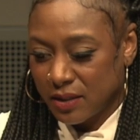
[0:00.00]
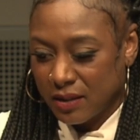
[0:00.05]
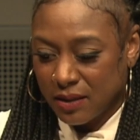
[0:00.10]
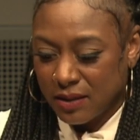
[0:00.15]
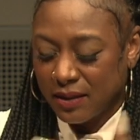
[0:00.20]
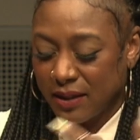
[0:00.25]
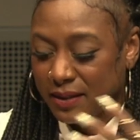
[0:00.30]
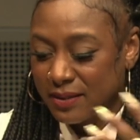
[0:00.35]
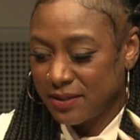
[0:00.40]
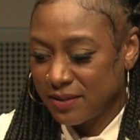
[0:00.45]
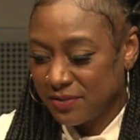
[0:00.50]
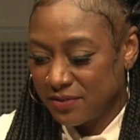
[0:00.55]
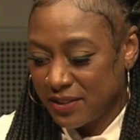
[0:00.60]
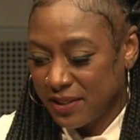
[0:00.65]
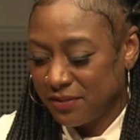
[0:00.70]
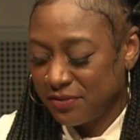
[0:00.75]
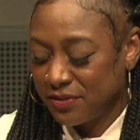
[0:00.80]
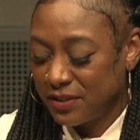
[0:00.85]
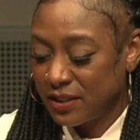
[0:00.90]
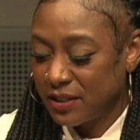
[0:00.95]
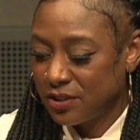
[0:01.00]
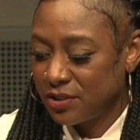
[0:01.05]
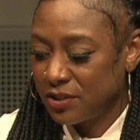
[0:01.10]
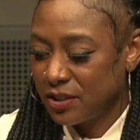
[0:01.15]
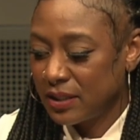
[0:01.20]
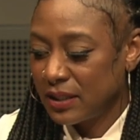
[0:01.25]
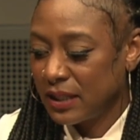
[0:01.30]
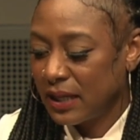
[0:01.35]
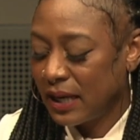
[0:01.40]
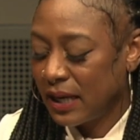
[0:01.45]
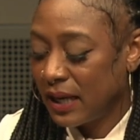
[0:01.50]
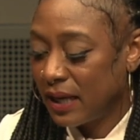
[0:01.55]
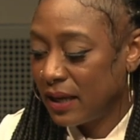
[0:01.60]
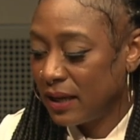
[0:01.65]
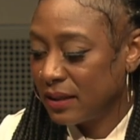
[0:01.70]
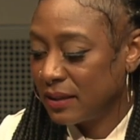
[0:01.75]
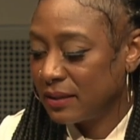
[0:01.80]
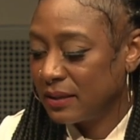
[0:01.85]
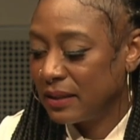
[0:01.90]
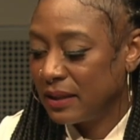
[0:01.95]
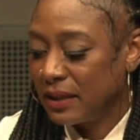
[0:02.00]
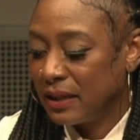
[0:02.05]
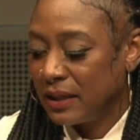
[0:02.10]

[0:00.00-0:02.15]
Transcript: collective definition again,